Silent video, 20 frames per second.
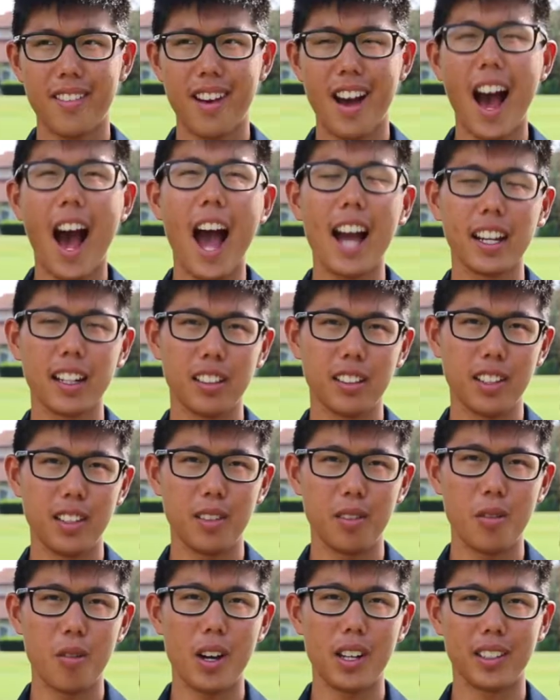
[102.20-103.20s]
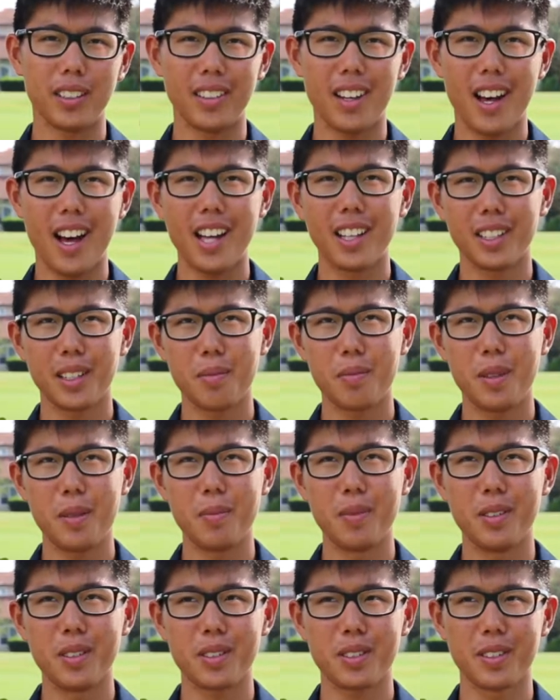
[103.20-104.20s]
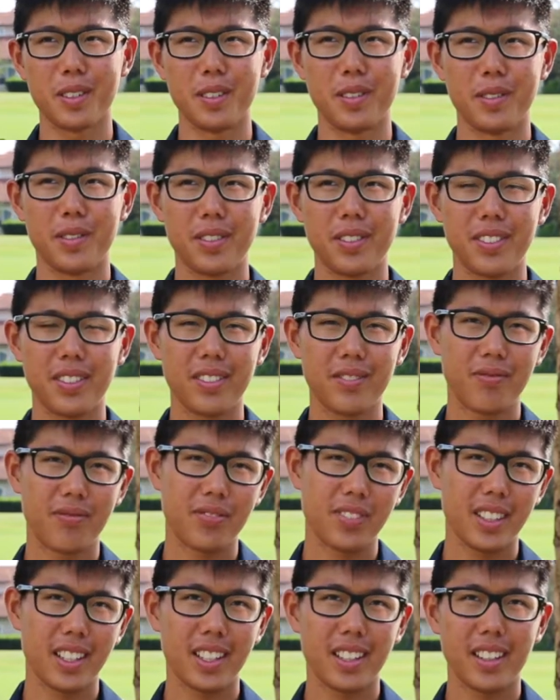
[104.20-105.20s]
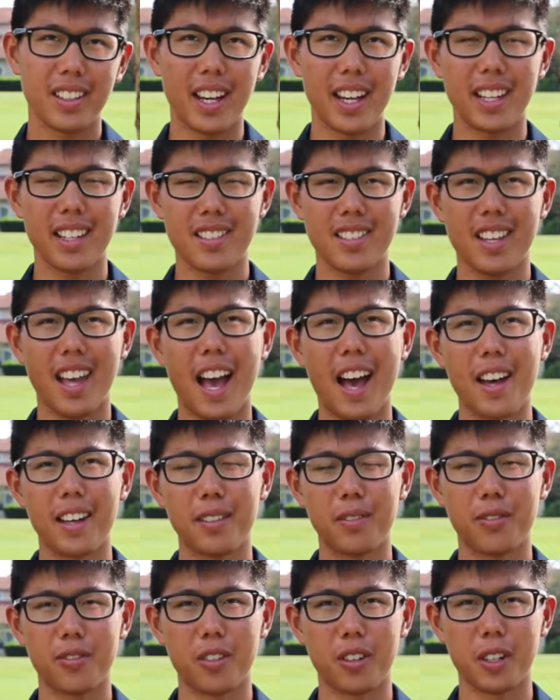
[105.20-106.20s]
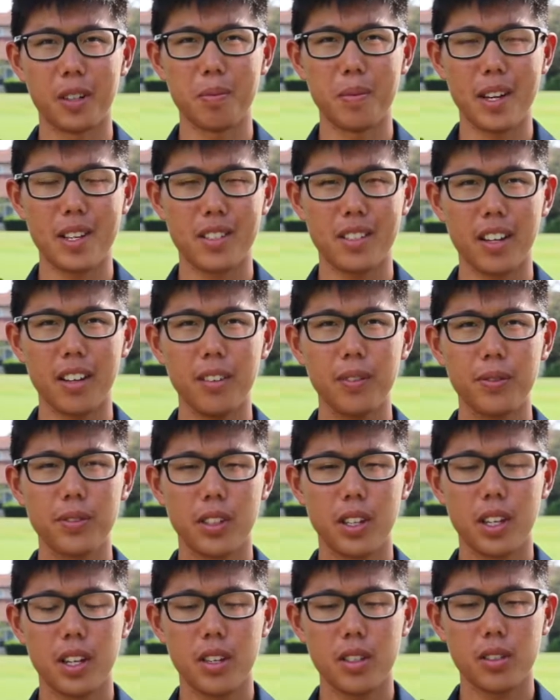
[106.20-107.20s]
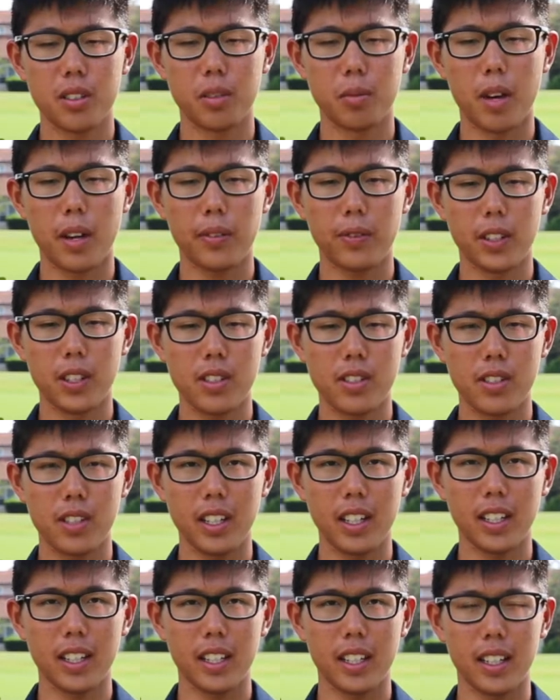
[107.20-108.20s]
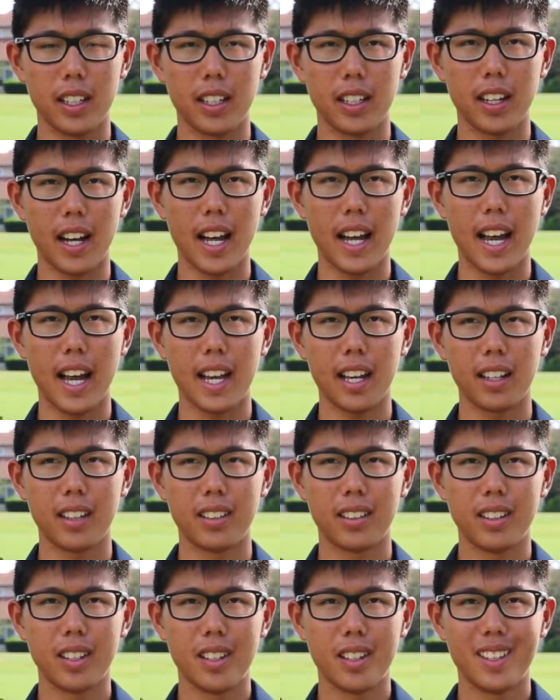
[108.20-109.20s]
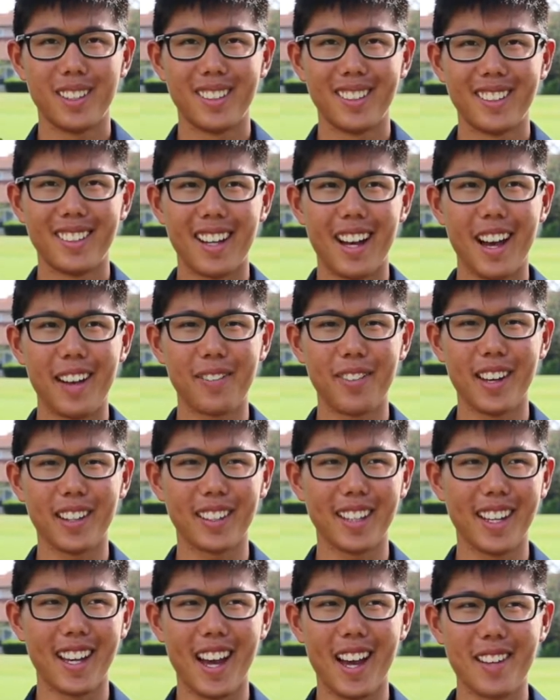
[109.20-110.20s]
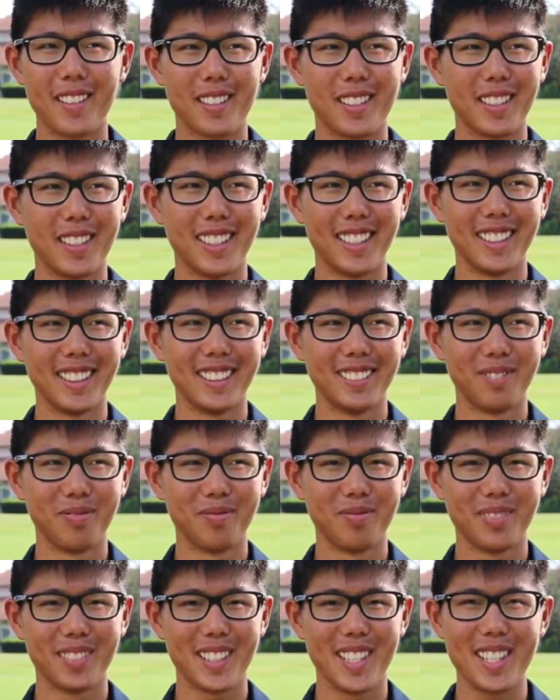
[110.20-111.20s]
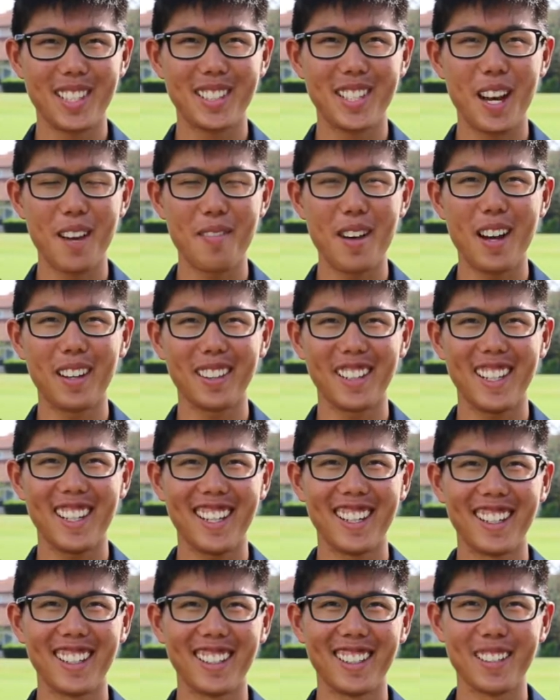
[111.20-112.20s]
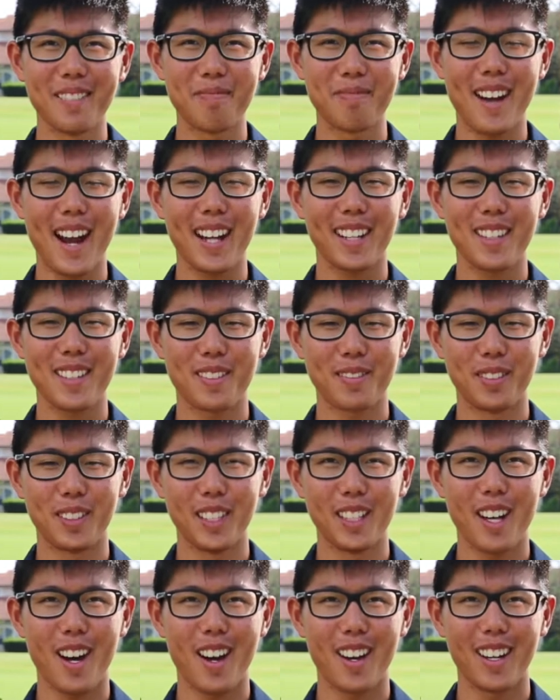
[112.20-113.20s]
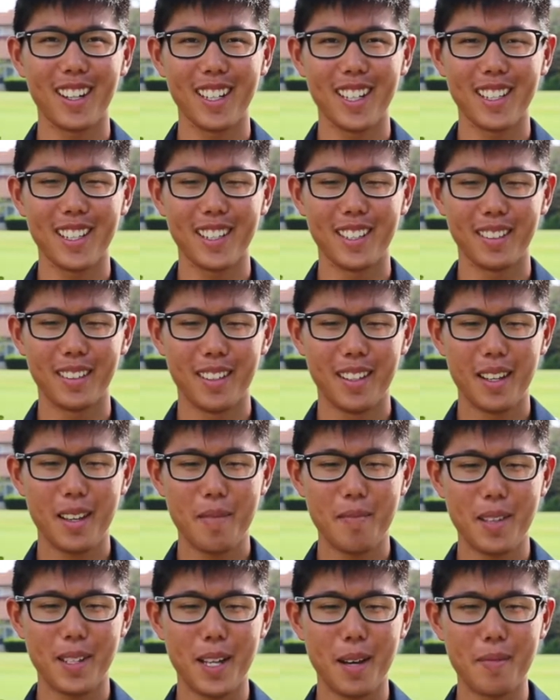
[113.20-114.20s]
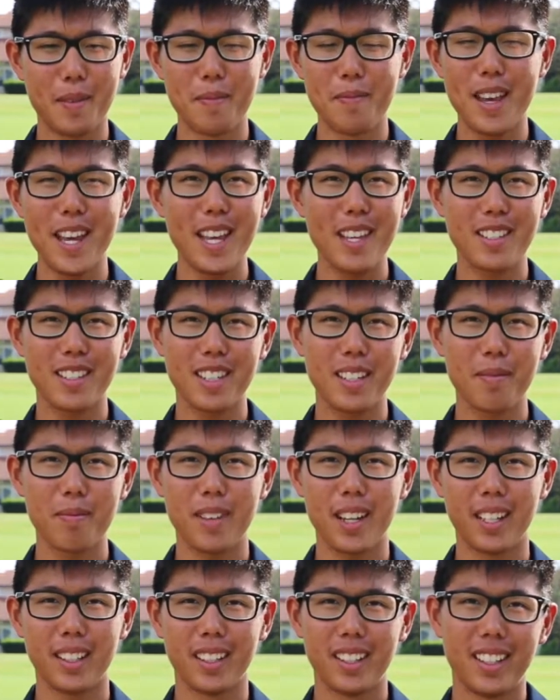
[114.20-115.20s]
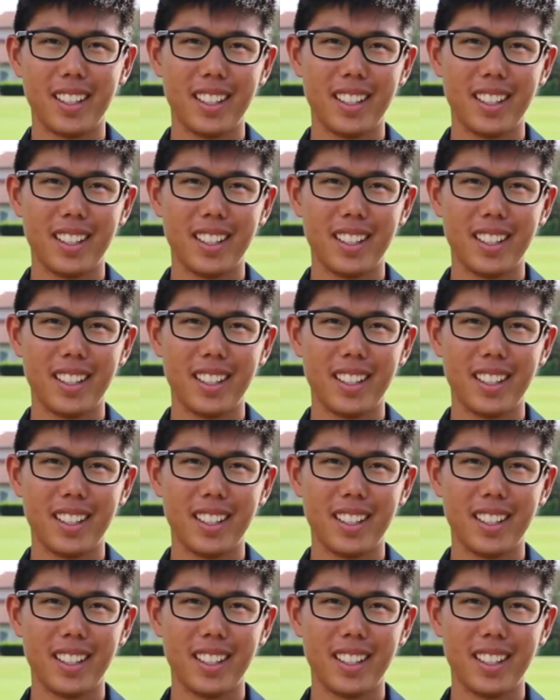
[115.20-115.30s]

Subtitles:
higher than what other people sort of, I guess, had for myself. So in my first year here, I thought that I was gonna just come out here, practice really hard, and then become amazing, but